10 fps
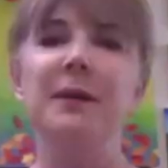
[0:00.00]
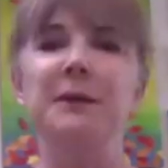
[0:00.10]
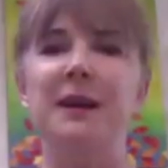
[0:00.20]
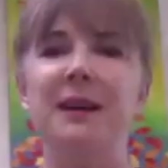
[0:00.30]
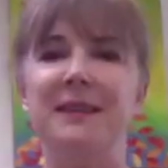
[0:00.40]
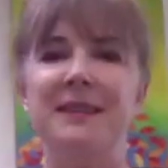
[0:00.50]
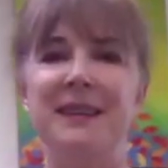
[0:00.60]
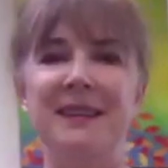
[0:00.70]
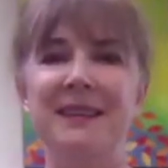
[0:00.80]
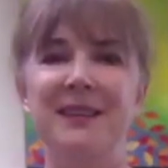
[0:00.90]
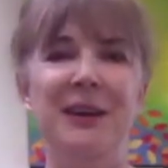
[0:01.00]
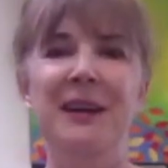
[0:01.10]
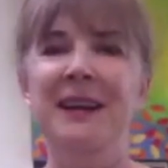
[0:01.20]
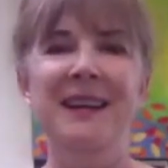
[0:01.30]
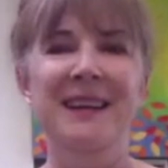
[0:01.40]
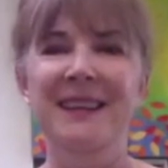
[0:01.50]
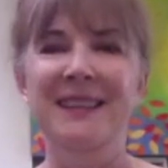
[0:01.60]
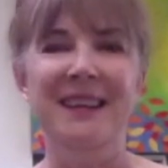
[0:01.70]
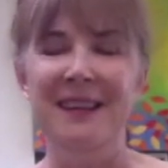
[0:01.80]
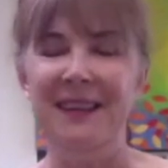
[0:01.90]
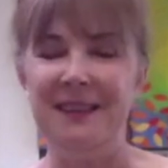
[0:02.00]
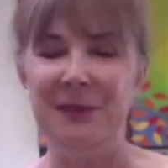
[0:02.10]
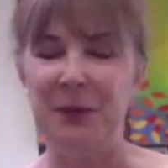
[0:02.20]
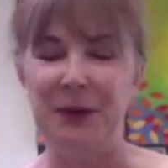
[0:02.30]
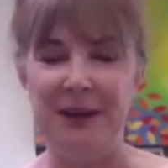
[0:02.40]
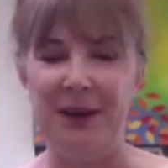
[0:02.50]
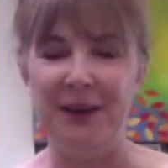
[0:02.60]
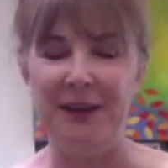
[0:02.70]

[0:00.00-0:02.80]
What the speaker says: not going to sing. It's way gone.